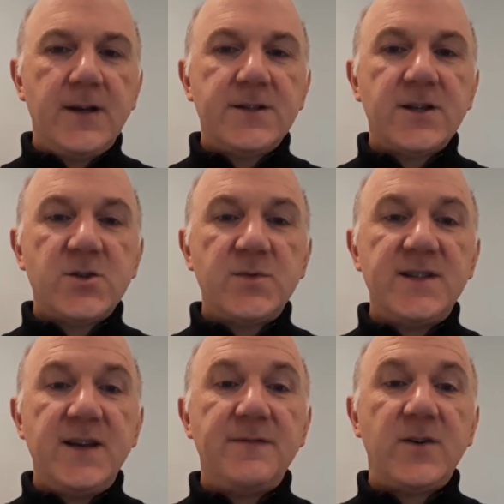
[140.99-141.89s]
Such was
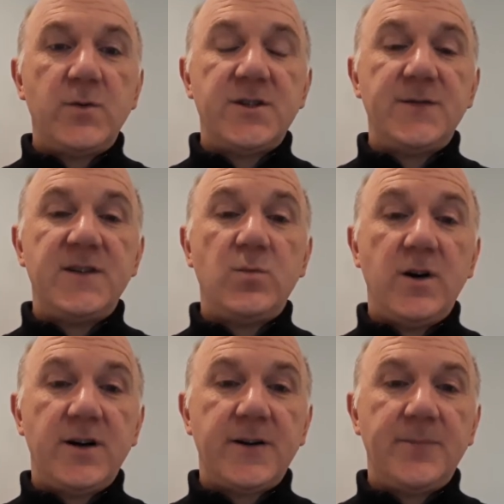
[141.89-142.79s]
the influence of his
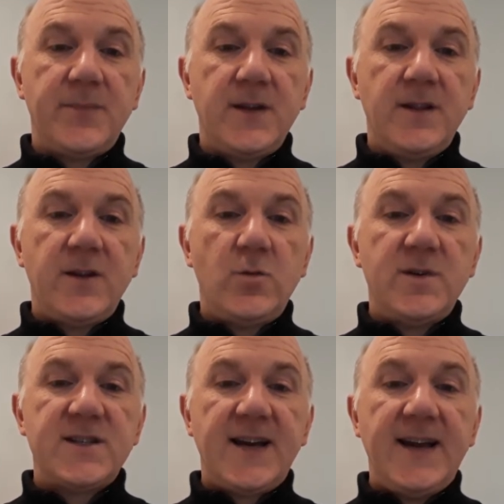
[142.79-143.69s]
work that
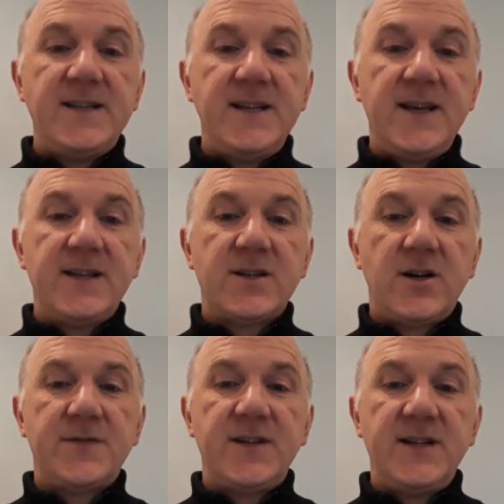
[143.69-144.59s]
almost 80 years
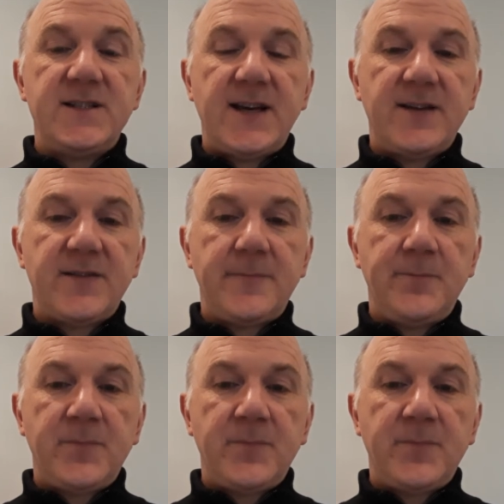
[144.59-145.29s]
after his death,